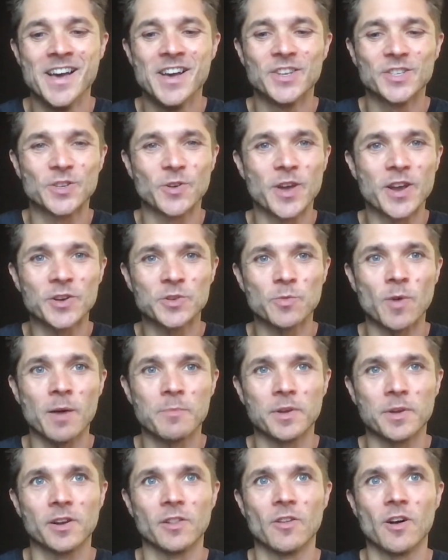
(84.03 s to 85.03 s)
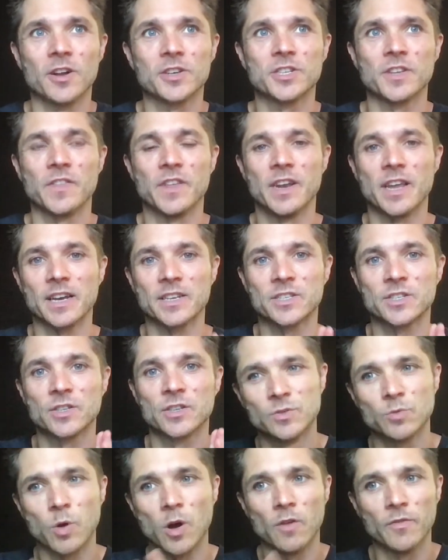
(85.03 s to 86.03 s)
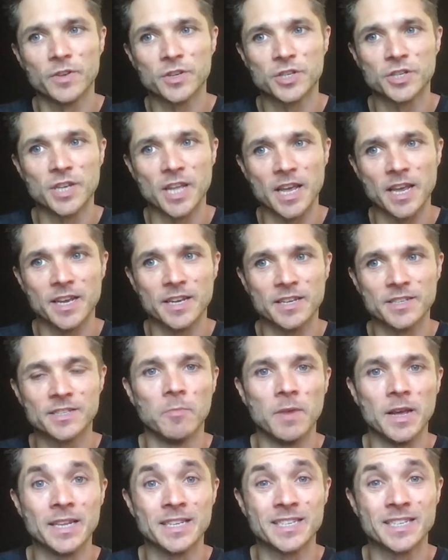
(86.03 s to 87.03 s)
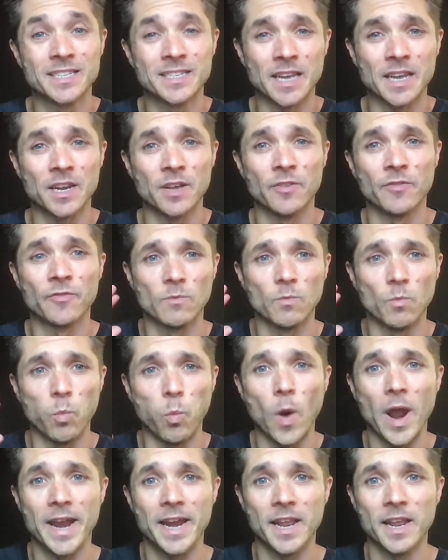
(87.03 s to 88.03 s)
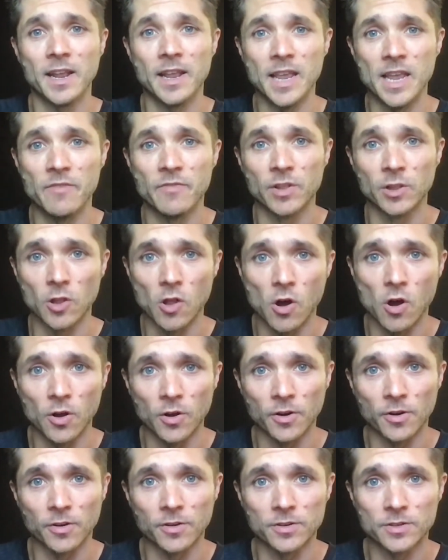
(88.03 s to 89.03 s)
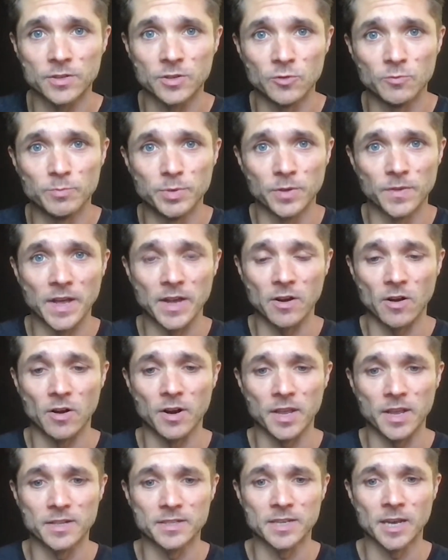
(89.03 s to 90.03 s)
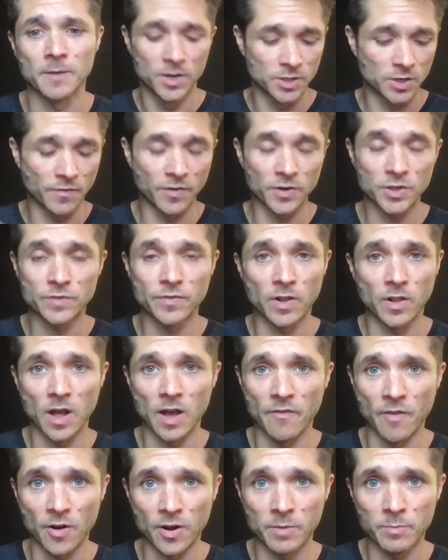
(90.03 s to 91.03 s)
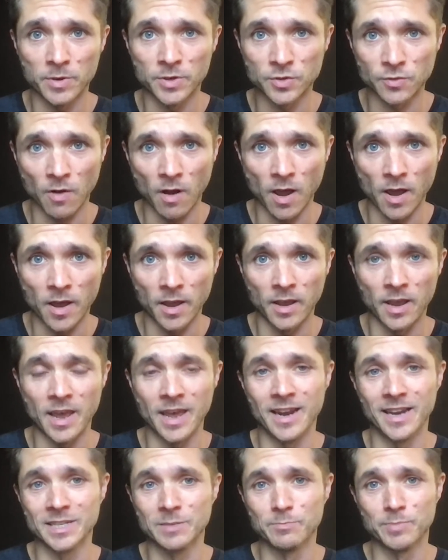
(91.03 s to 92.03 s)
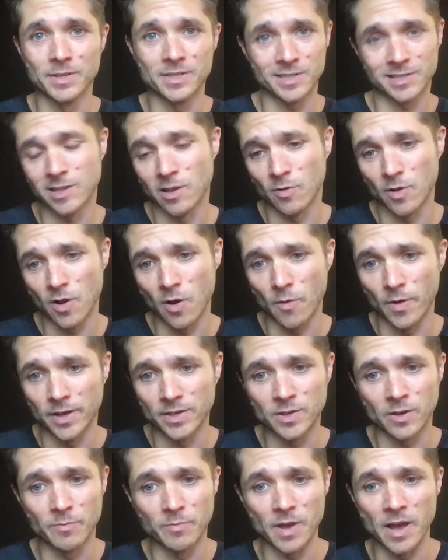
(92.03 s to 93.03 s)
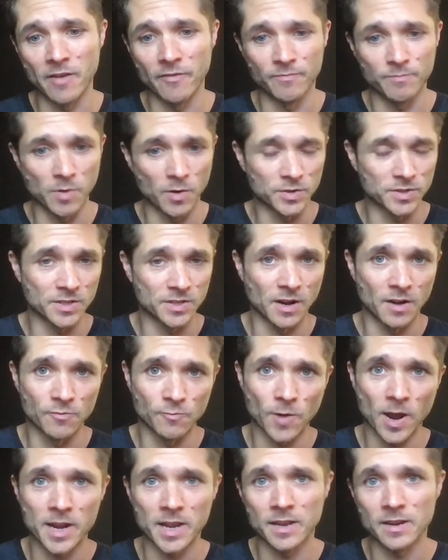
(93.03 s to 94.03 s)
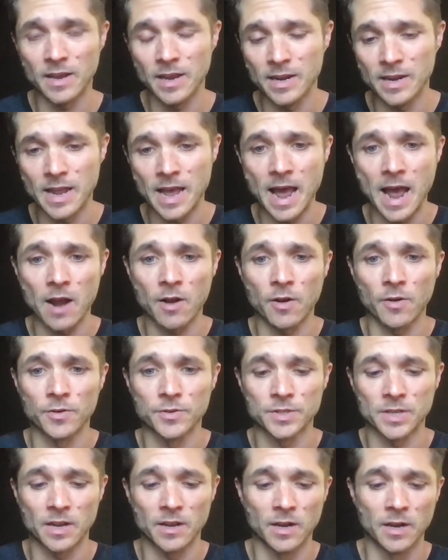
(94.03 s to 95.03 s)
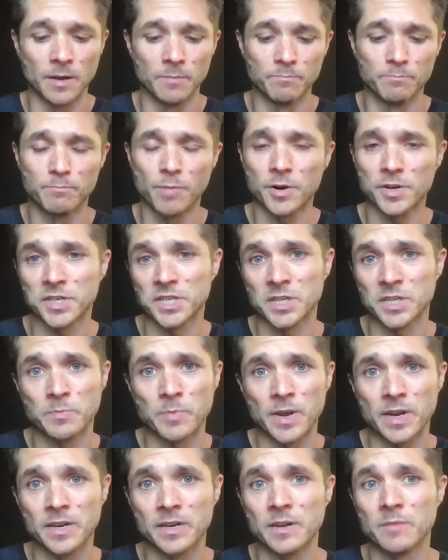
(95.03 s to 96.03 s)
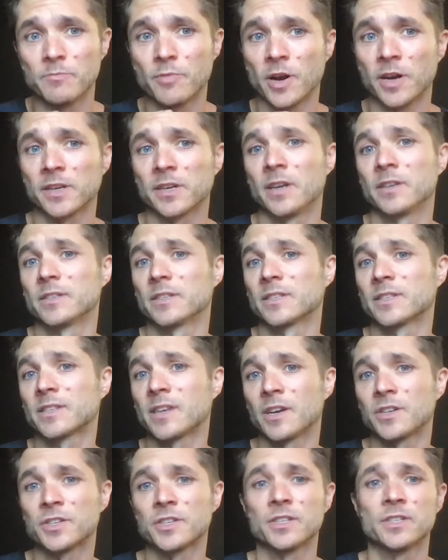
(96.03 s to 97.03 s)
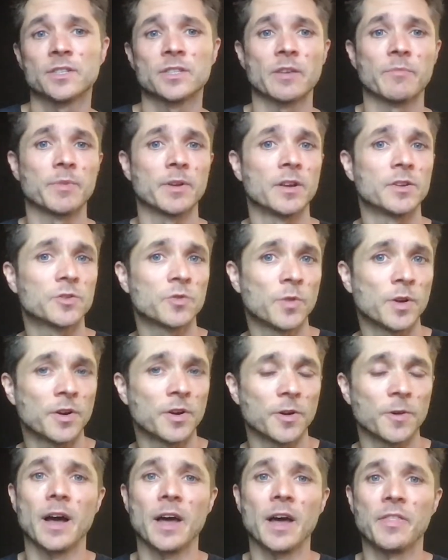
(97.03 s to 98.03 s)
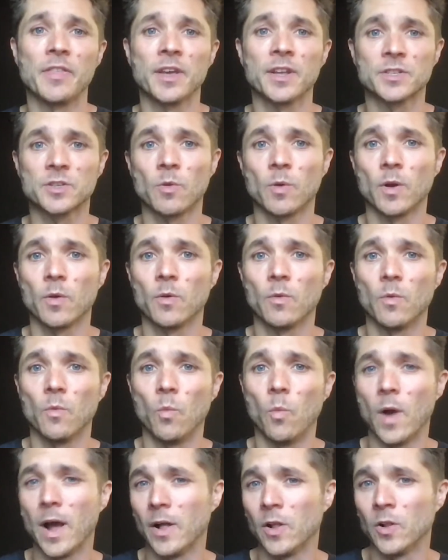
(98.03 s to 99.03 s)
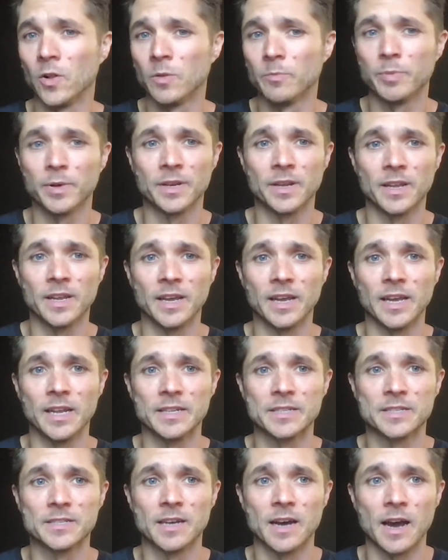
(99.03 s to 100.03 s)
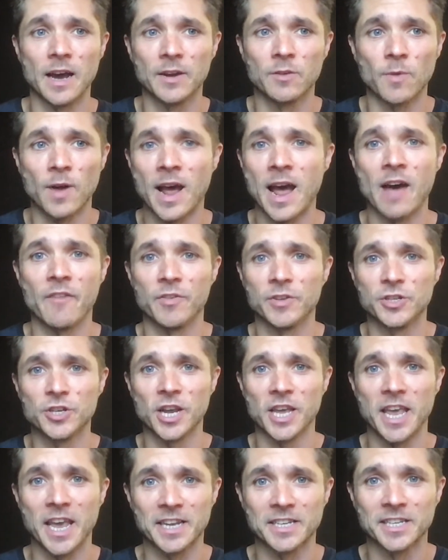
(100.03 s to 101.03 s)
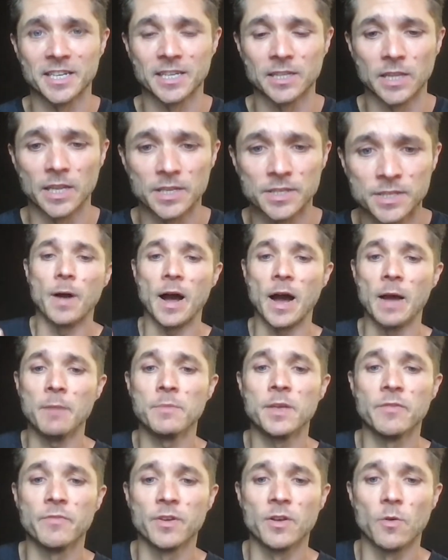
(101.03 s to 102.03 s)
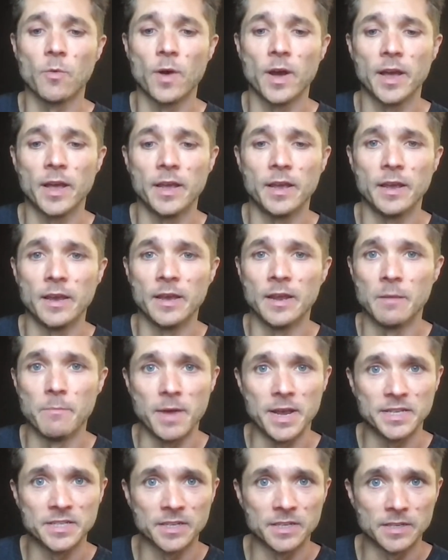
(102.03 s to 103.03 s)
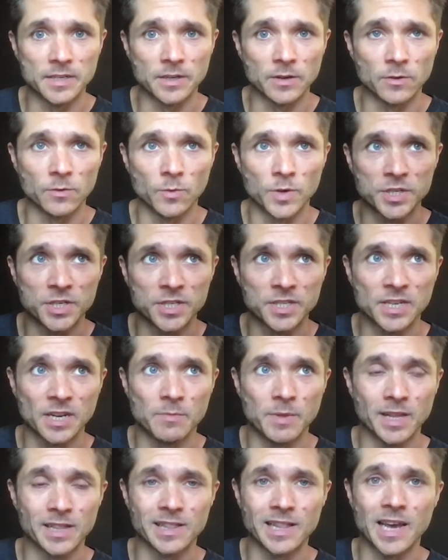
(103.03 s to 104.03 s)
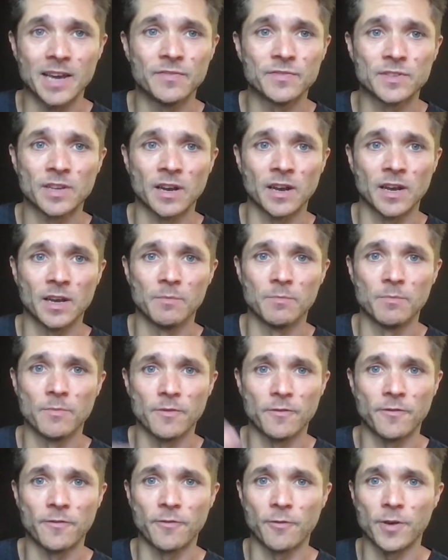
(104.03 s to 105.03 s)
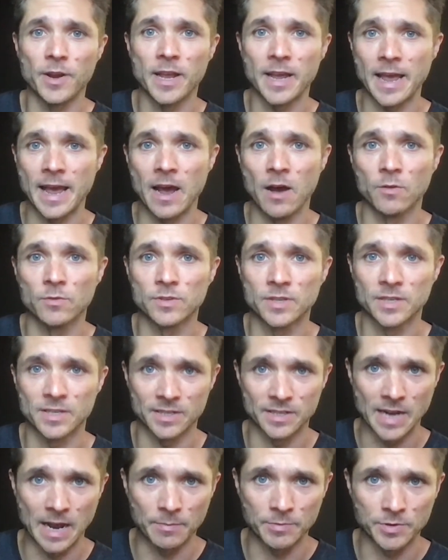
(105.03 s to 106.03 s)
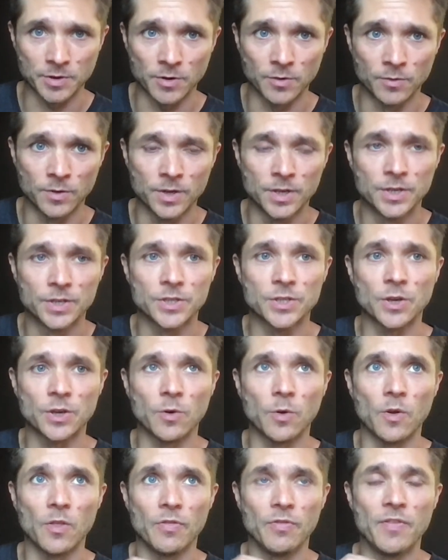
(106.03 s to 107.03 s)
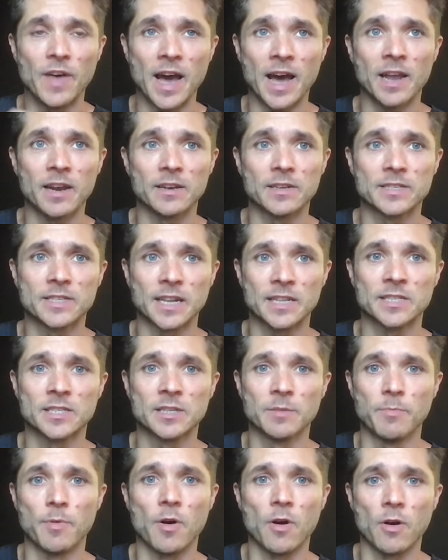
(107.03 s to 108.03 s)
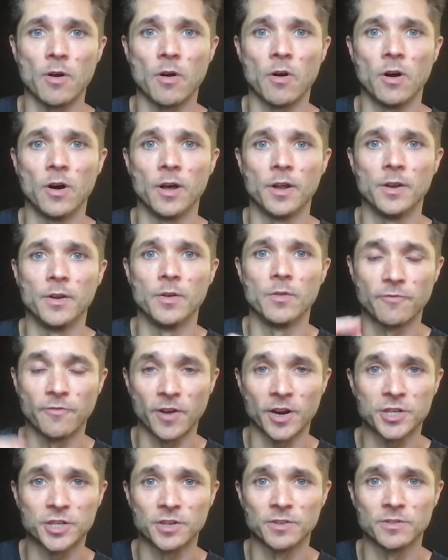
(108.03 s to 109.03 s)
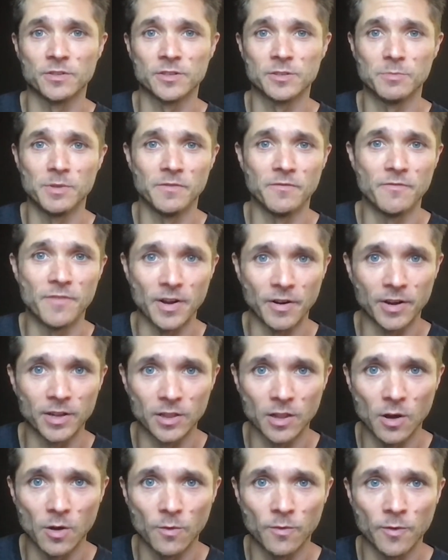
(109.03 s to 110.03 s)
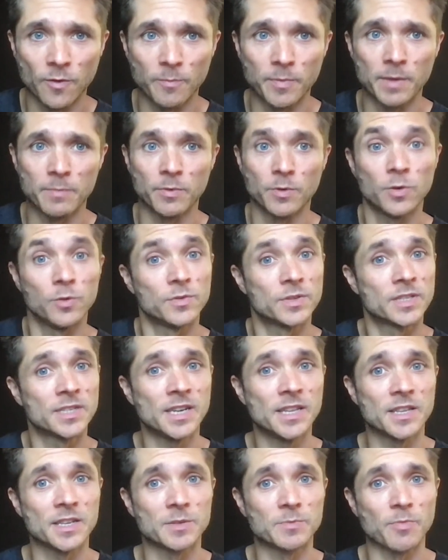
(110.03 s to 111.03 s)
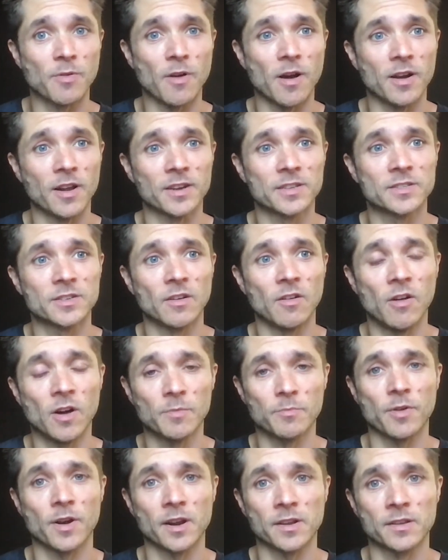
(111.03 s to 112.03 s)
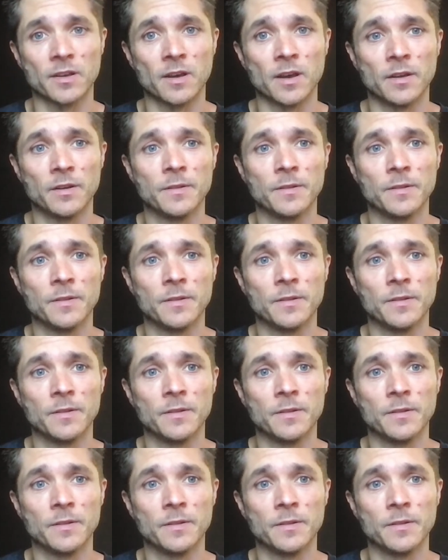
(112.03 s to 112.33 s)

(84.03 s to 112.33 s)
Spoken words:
So here's why I'm gonna launch in the next 12-ish days instead of waiting even longer to build that audience up. So first of all, I've already been trying and it's been slow going. So I've posted on Reddit, indie hackers, participated in Product Hunt discussions. I've been on Twitter. I think it's going well, but I don't have a gigantic list. I'm giving away an amazing deal, which is going to be a lifetime free account to Snaptro. So that sets the bar on friction to be very low for people who see this product on Product Hunt.